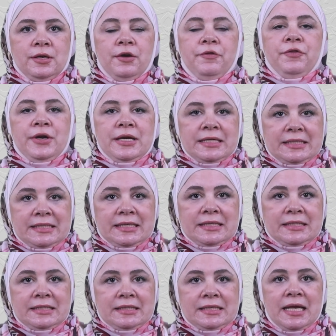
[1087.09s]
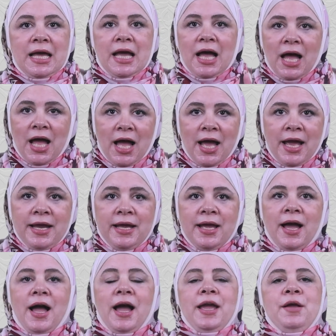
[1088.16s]
For instance, hi,
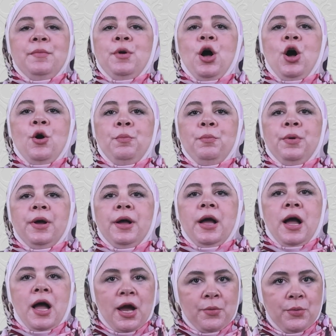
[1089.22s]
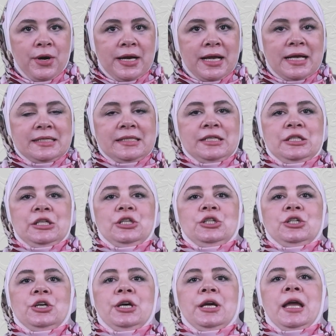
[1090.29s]
I am Hope. I work as a
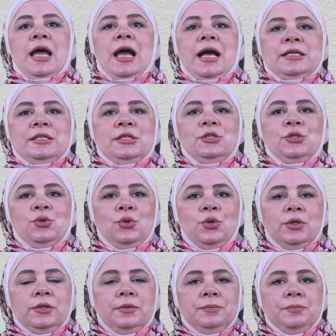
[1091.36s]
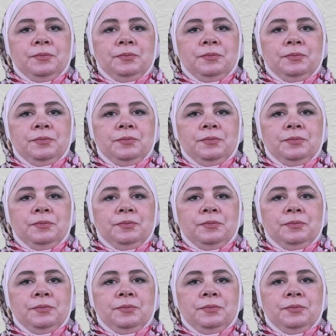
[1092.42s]
teacher at a school.